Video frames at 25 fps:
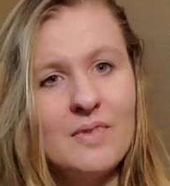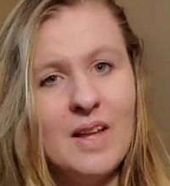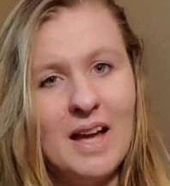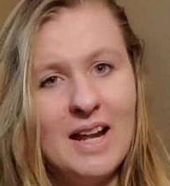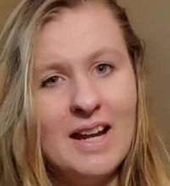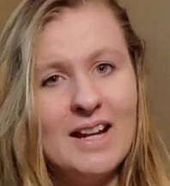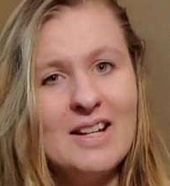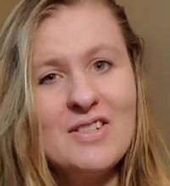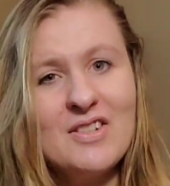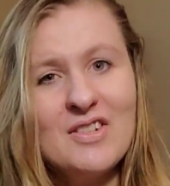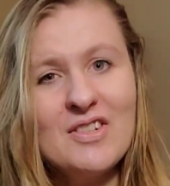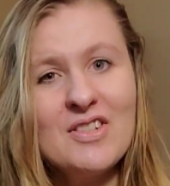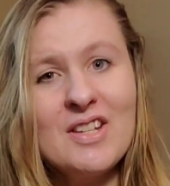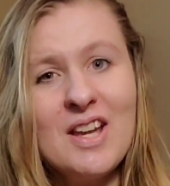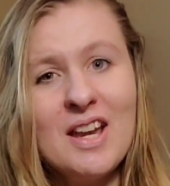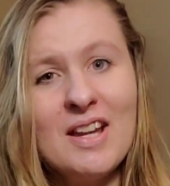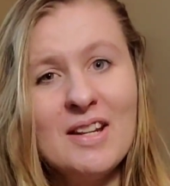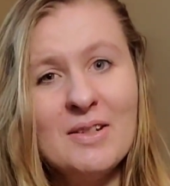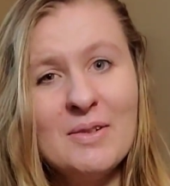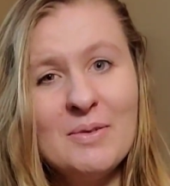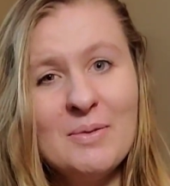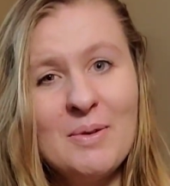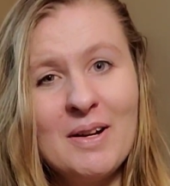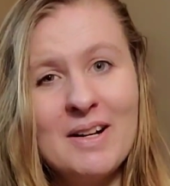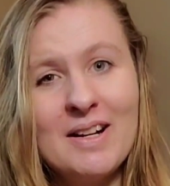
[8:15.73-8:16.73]
And I just
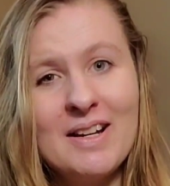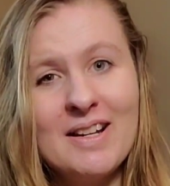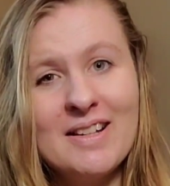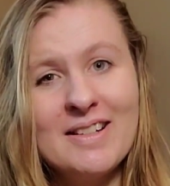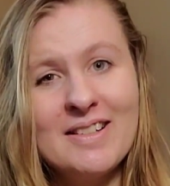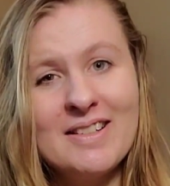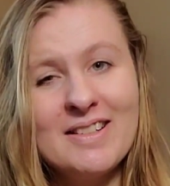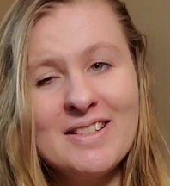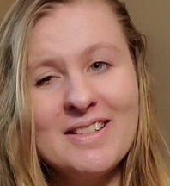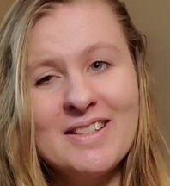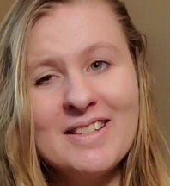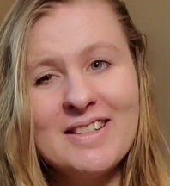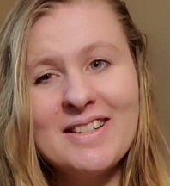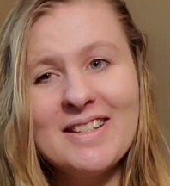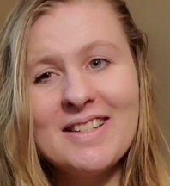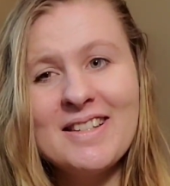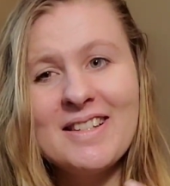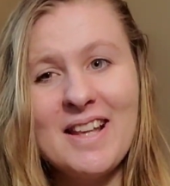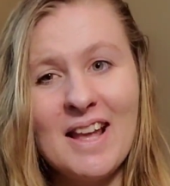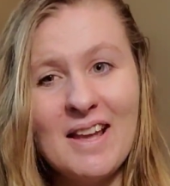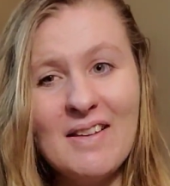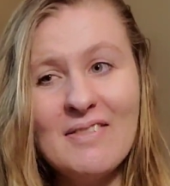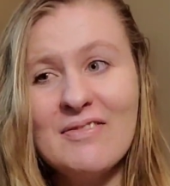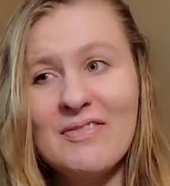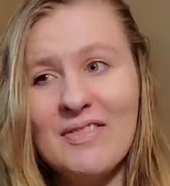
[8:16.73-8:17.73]
kind of want to
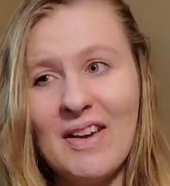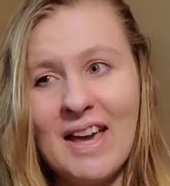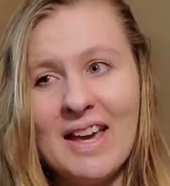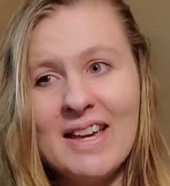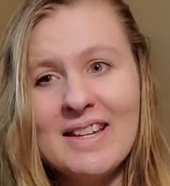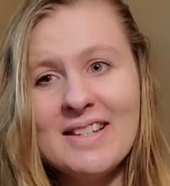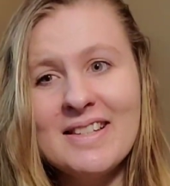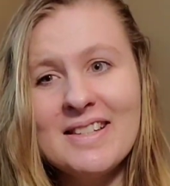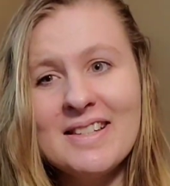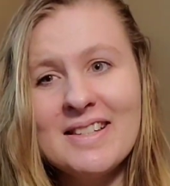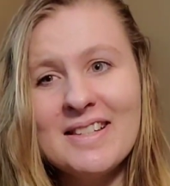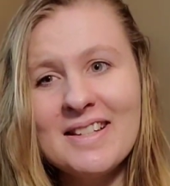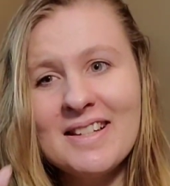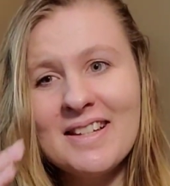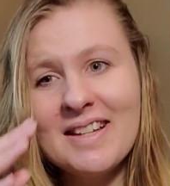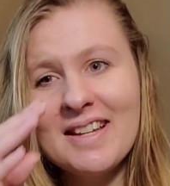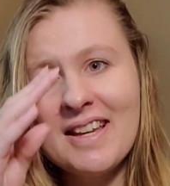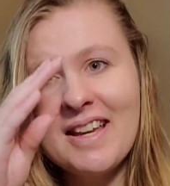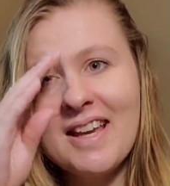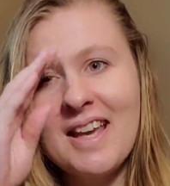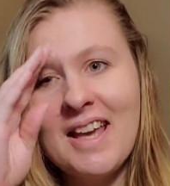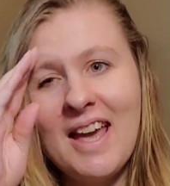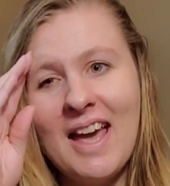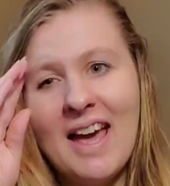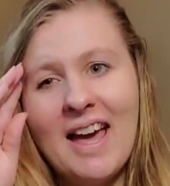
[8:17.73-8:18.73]
save face
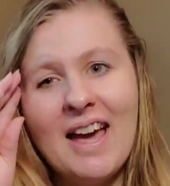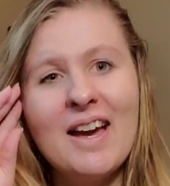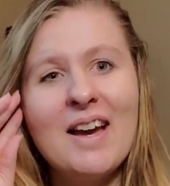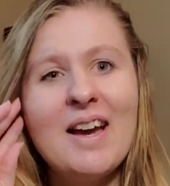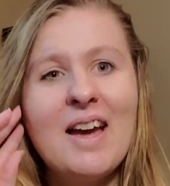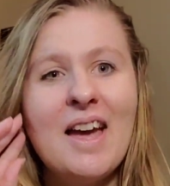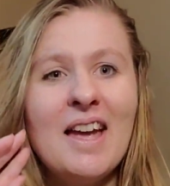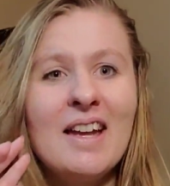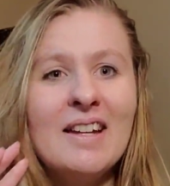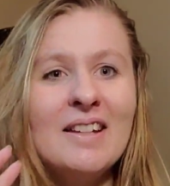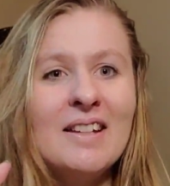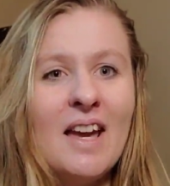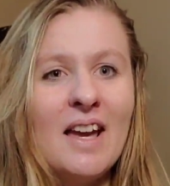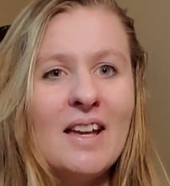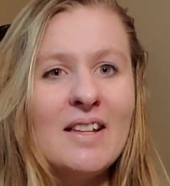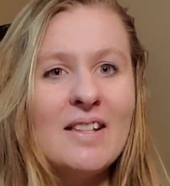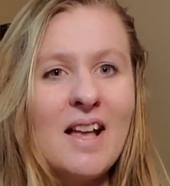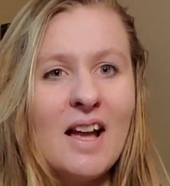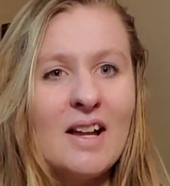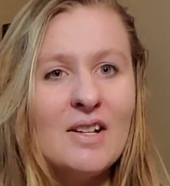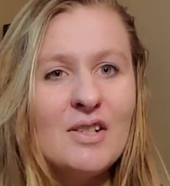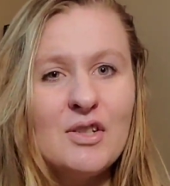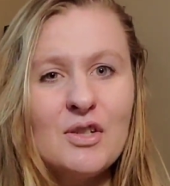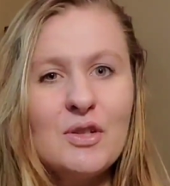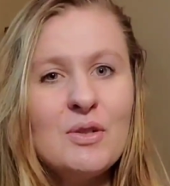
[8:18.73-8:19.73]
in case
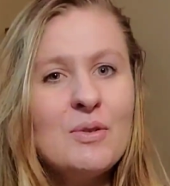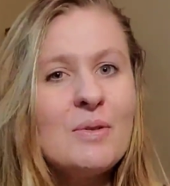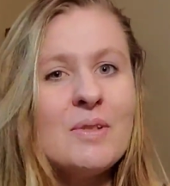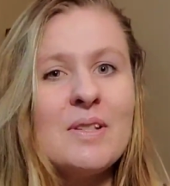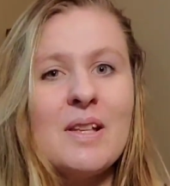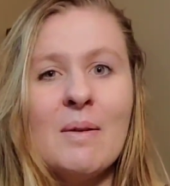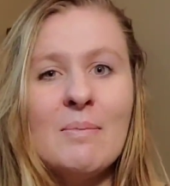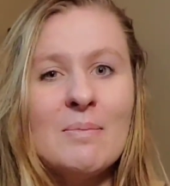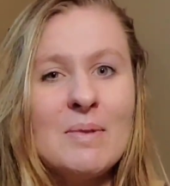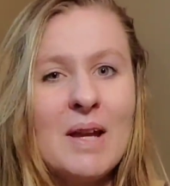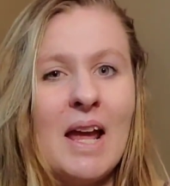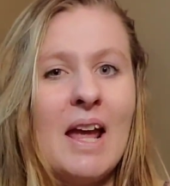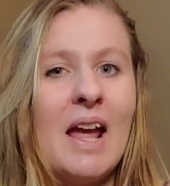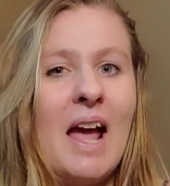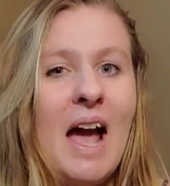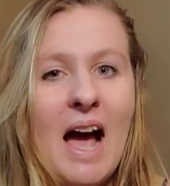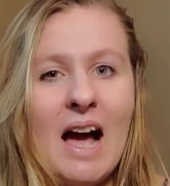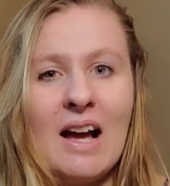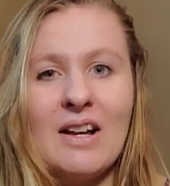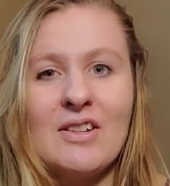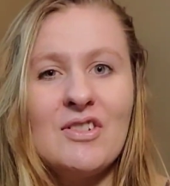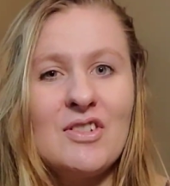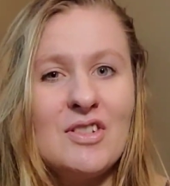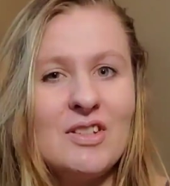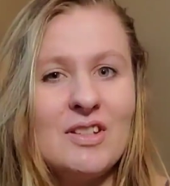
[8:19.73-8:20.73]
I do someday
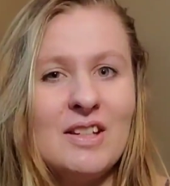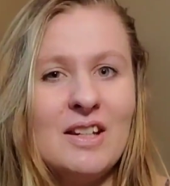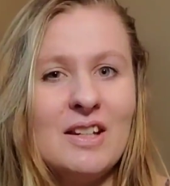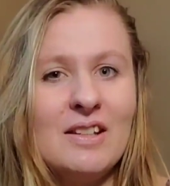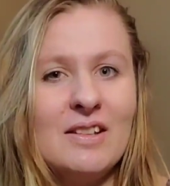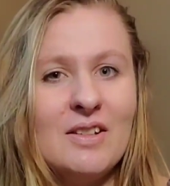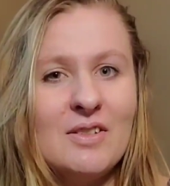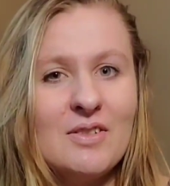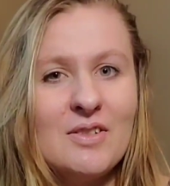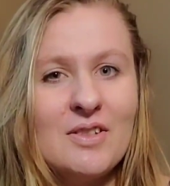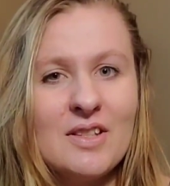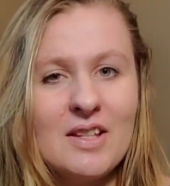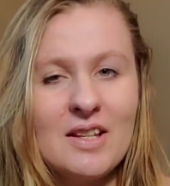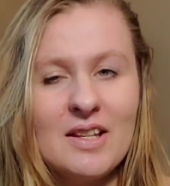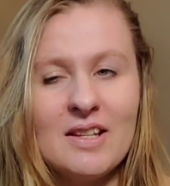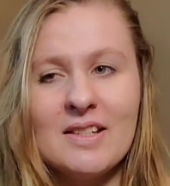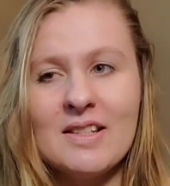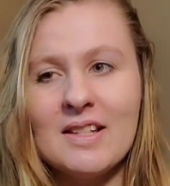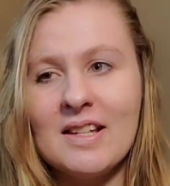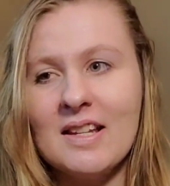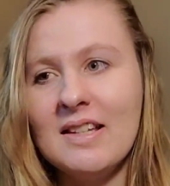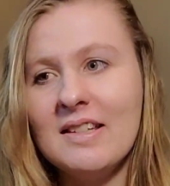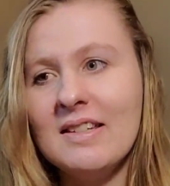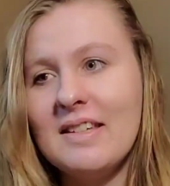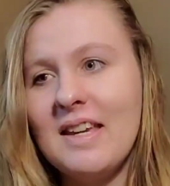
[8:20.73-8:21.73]
actually need those
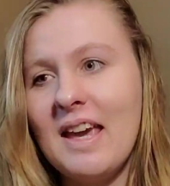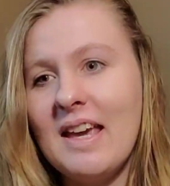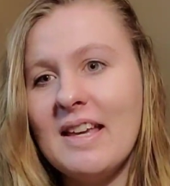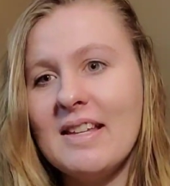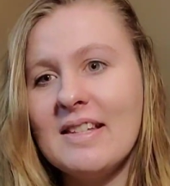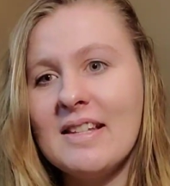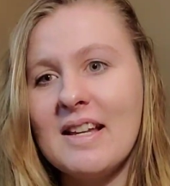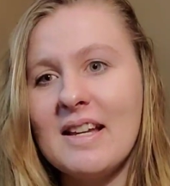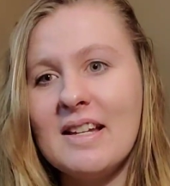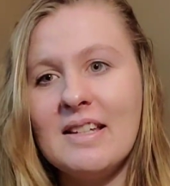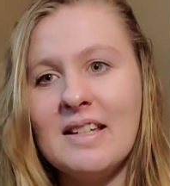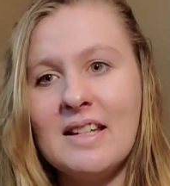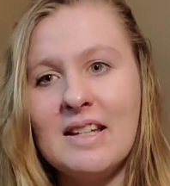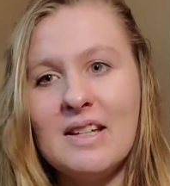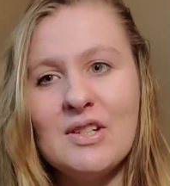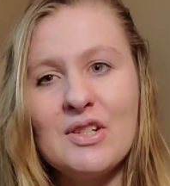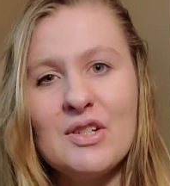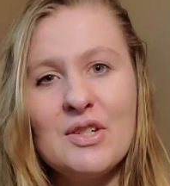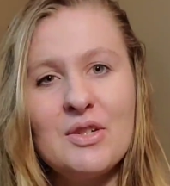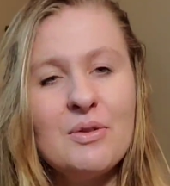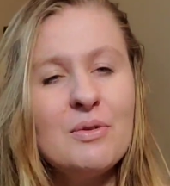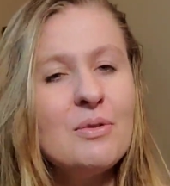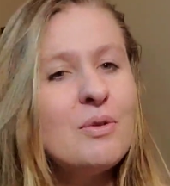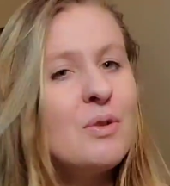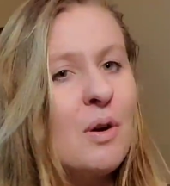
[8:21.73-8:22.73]
things. In case I need
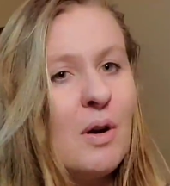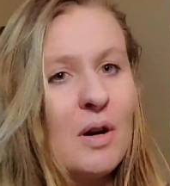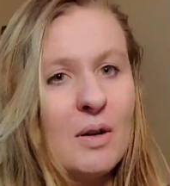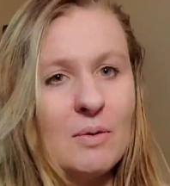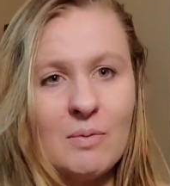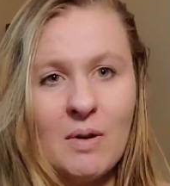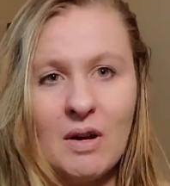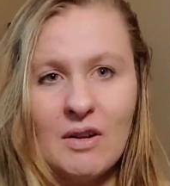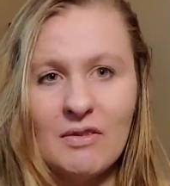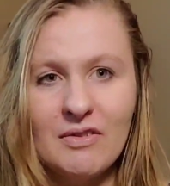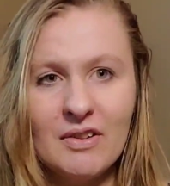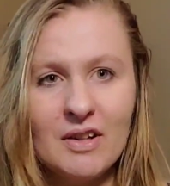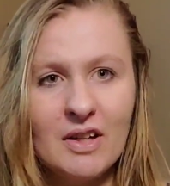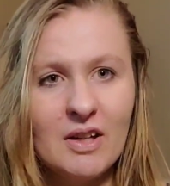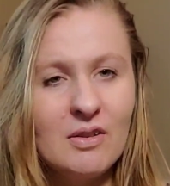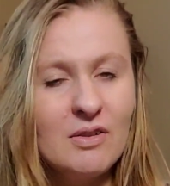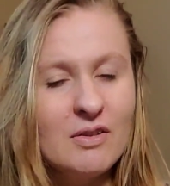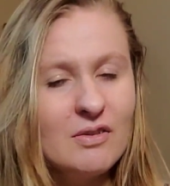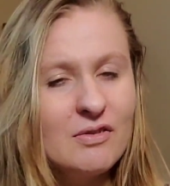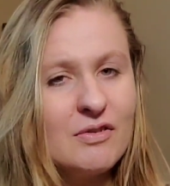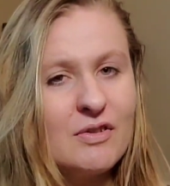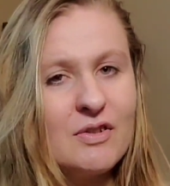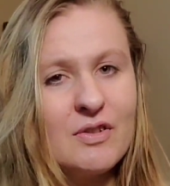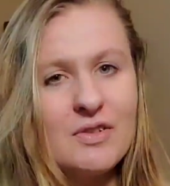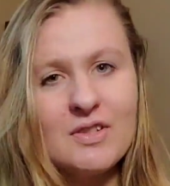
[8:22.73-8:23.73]
to go on welfare
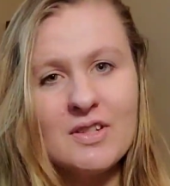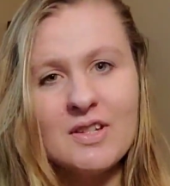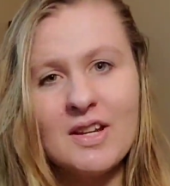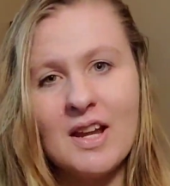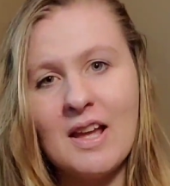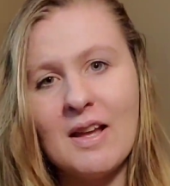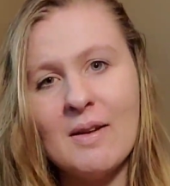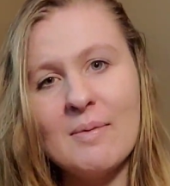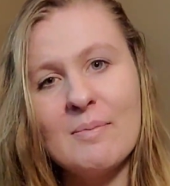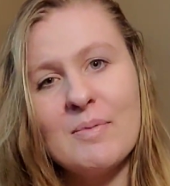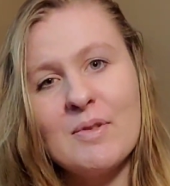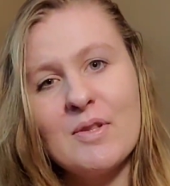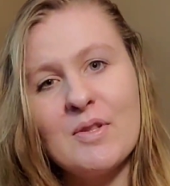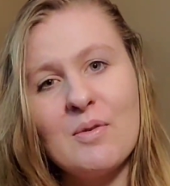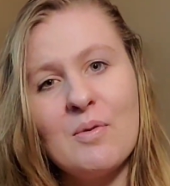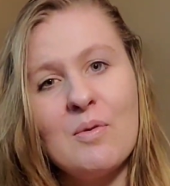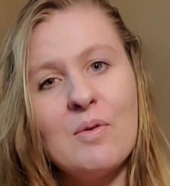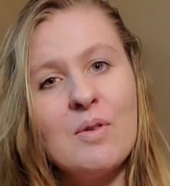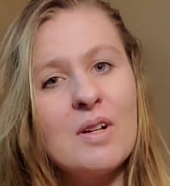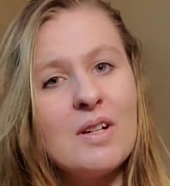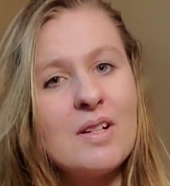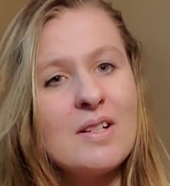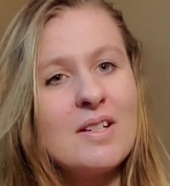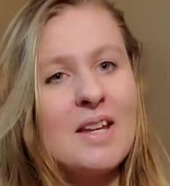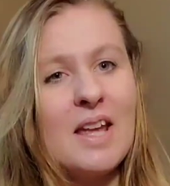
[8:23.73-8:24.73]
or food stamps
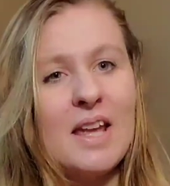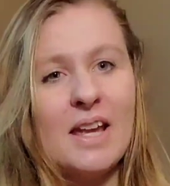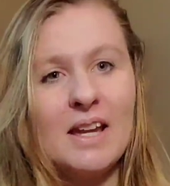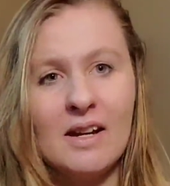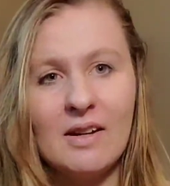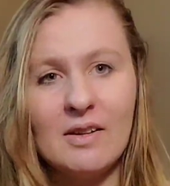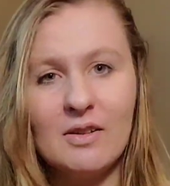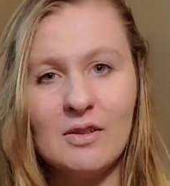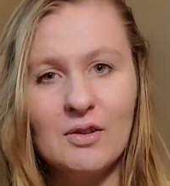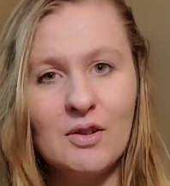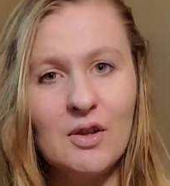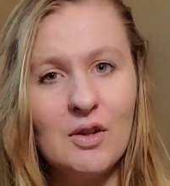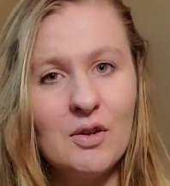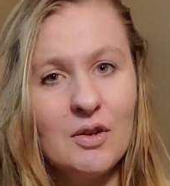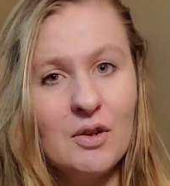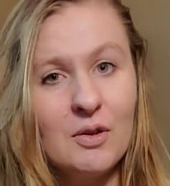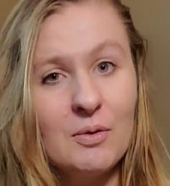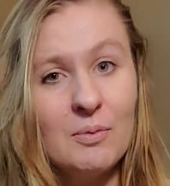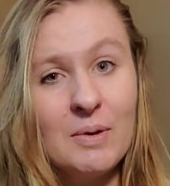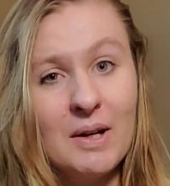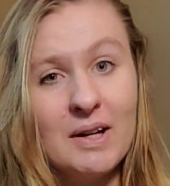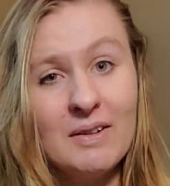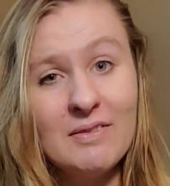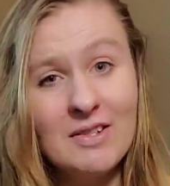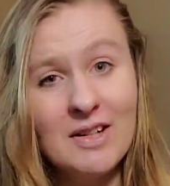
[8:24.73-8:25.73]
or take out a loan
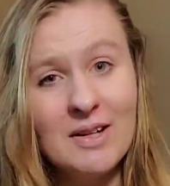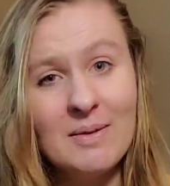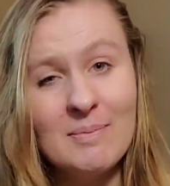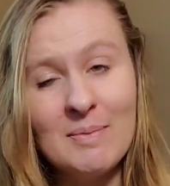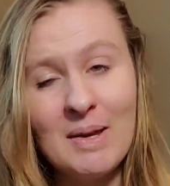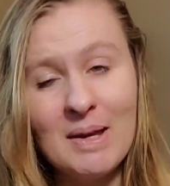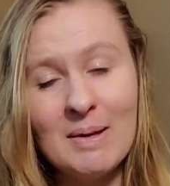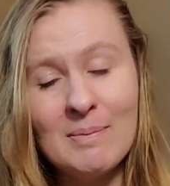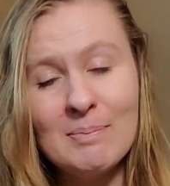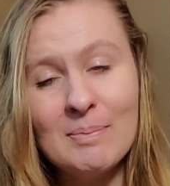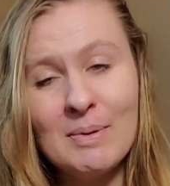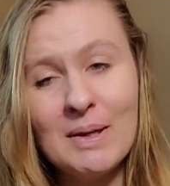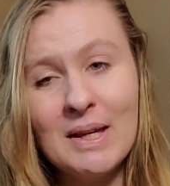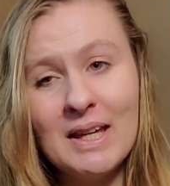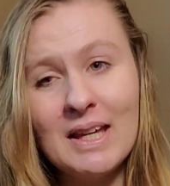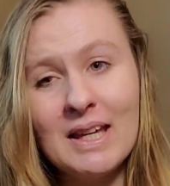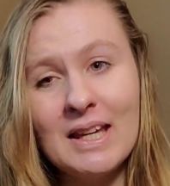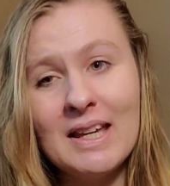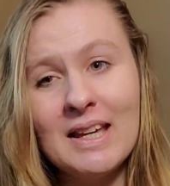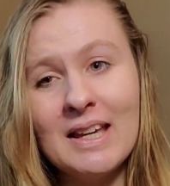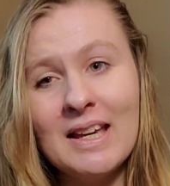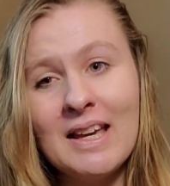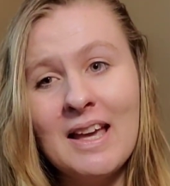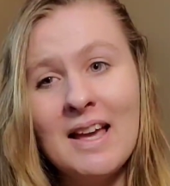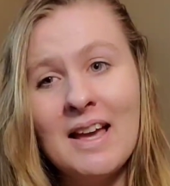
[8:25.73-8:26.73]
or whatever it may
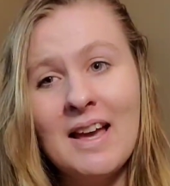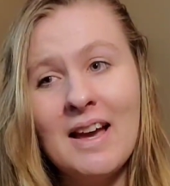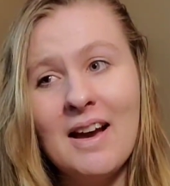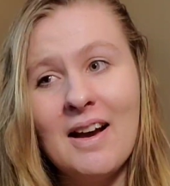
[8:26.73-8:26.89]
be.